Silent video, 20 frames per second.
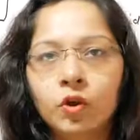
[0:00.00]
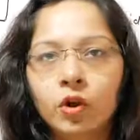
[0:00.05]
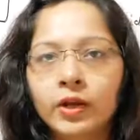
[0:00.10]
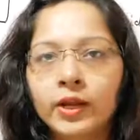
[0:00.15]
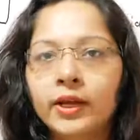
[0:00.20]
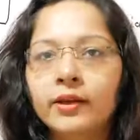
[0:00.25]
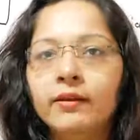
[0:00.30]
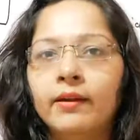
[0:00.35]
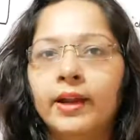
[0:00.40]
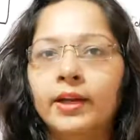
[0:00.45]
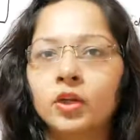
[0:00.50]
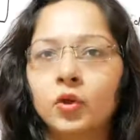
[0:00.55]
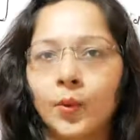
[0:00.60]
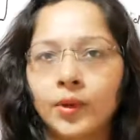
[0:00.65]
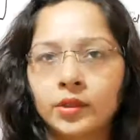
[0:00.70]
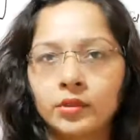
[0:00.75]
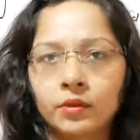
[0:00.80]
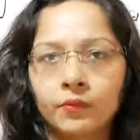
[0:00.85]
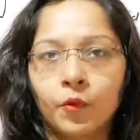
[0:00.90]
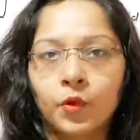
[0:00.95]
you will not get direct
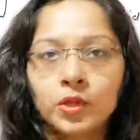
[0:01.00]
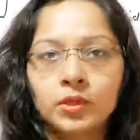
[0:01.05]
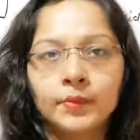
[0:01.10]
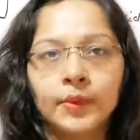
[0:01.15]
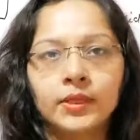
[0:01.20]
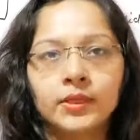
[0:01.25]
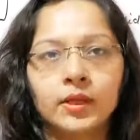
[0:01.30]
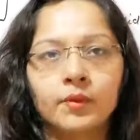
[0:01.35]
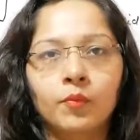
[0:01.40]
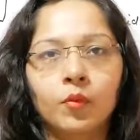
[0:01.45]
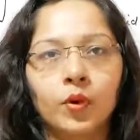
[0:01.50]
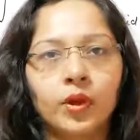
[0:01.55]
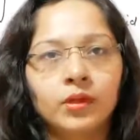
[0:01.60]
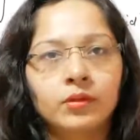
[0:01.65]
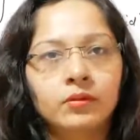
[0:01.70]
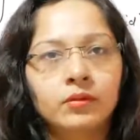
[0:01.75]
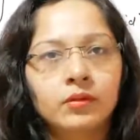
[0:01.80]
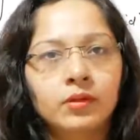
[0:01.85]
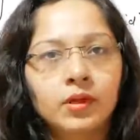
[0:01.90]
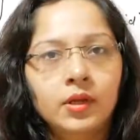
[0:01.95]
question what is melting
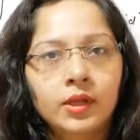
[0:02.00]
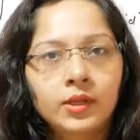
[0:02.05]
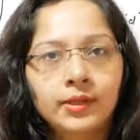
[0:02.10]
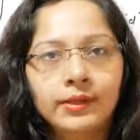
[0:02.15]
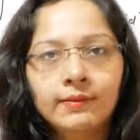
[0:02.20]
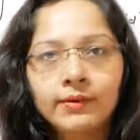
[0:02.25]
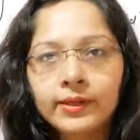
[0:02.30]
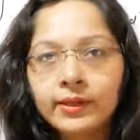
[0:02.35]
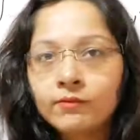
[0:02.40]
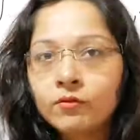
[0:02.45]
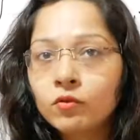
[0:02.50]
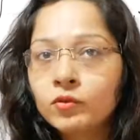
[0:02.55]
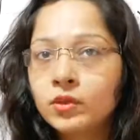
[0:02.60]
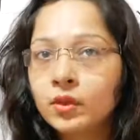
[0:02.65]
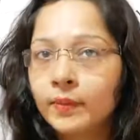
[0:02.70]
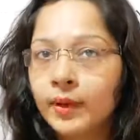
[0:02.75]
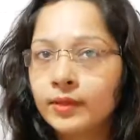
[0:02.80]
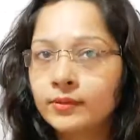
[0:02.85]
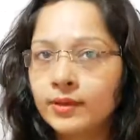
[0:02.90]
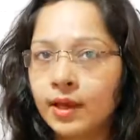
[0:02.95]
point. They will give you
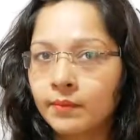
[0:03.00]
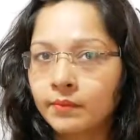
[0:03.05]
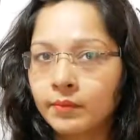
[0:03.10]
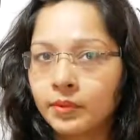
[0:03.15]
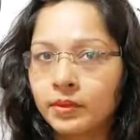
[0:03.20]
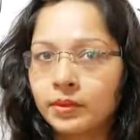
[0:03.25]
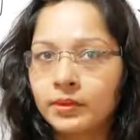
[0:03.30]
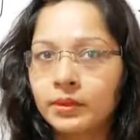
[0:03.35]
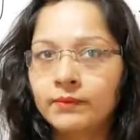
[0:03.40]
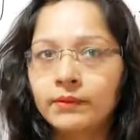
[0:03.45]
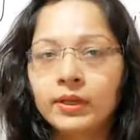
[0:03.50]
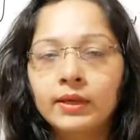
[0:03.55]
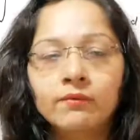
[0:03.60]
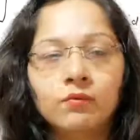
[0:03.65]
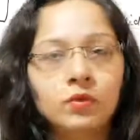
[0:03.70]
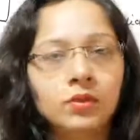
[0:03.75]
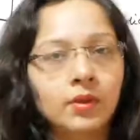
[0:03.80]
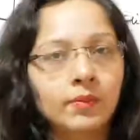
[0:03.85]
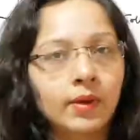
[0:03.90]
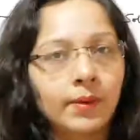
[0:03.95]
some examples, they will
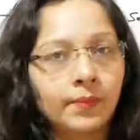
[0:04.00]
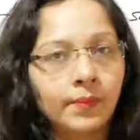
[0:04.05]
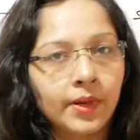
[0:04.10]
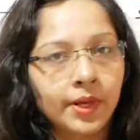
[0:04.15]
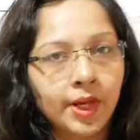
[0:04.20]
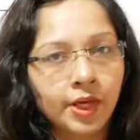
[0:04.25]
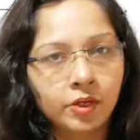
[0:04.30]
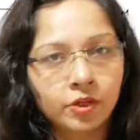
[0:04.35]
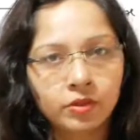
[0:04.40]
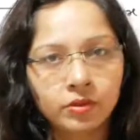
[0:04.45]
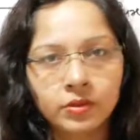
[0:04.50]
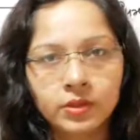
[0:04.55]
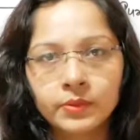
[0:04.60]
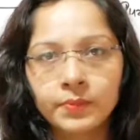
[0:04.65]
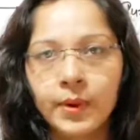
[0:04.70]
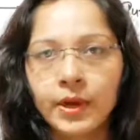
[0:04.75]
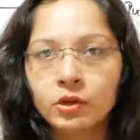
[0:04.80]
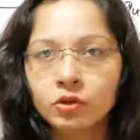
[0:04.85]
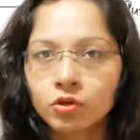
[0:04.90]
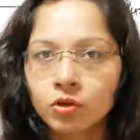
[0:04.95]
give you some
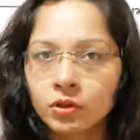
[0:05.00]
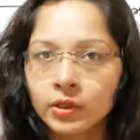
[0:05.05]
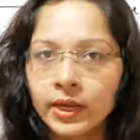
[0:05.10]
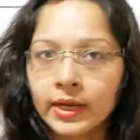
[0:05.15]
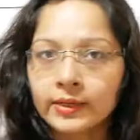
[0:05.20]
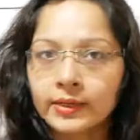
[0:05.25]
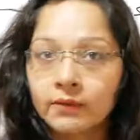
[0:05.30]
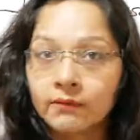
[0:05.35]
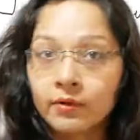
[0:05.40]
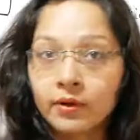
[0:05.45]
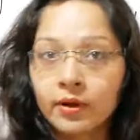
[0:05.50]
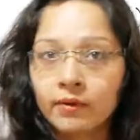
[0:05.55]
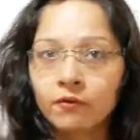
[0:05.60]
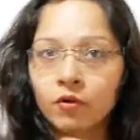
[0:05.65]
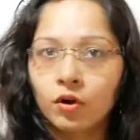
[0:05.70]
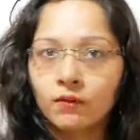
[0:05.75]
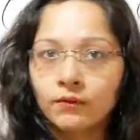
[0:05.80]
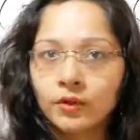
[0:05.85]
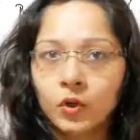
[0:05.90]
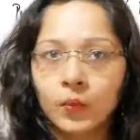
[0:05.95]
applications, based on that they will
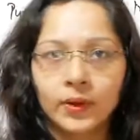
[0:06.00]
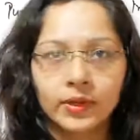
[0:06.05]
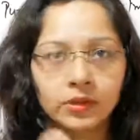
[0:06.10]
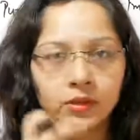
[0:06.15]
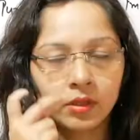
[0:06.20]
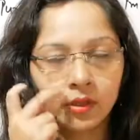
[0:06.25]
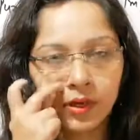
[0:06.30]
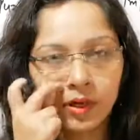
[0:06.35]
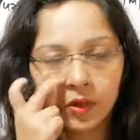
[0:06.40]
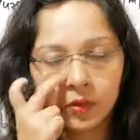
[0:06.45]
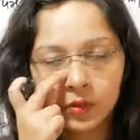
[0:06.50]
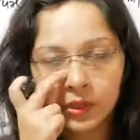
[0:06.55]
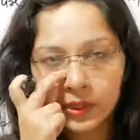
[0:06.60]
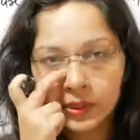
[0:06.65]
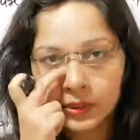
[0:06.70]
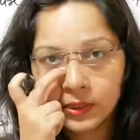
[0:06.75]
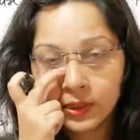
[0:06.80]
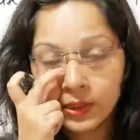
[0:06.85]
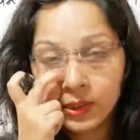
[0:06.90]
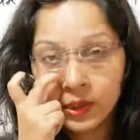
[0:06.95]
revolve the question around
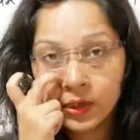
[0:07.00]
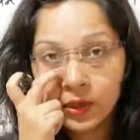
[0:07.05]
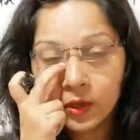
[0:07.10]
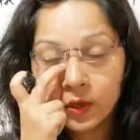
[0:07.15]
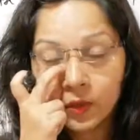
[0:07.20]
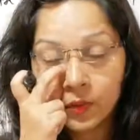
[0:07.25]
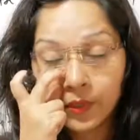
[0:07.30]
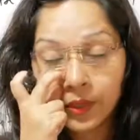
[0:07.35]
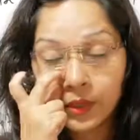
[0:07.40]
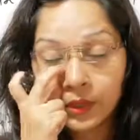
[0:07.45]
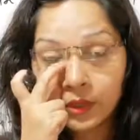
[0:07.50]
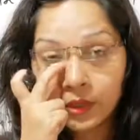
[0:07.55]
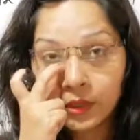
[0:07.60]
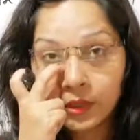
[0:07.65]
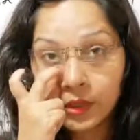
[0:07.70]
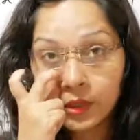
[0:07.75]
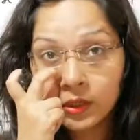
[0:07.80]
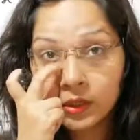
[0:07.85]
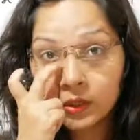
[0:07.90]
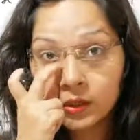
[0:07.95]
it. Okay,
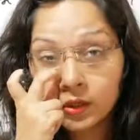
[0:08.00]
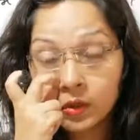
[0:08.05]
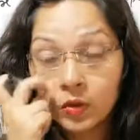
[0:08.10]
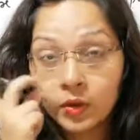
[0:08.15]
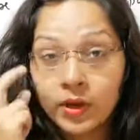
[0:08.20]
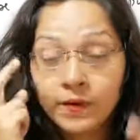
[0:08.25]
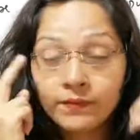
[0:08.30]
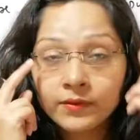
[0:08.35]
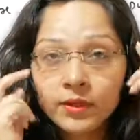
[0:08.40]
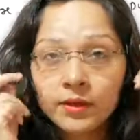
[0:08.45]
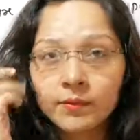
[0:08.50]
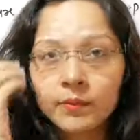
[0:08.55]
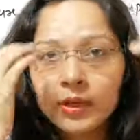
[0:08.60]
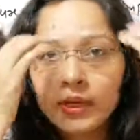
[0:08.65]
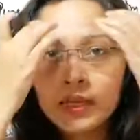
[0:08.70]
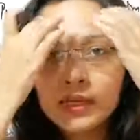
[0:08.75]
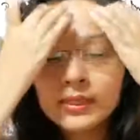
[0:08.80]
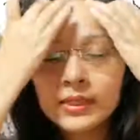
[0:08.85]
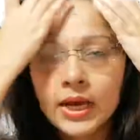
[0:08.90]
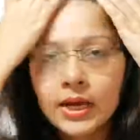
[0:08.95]
so if
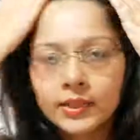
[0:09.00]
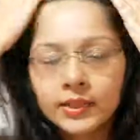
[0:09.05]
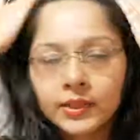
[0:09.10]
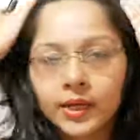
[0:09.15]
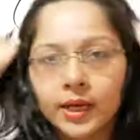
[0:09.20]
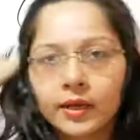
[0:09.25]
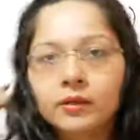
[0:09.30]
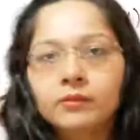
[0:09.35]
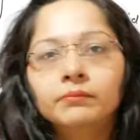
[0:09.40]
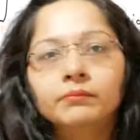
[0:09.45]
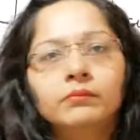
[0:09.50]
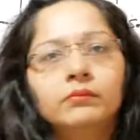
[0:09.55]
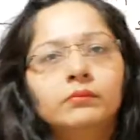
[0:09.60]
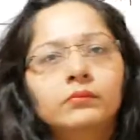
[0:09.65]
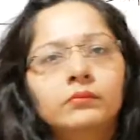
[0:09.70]
somebody is asking,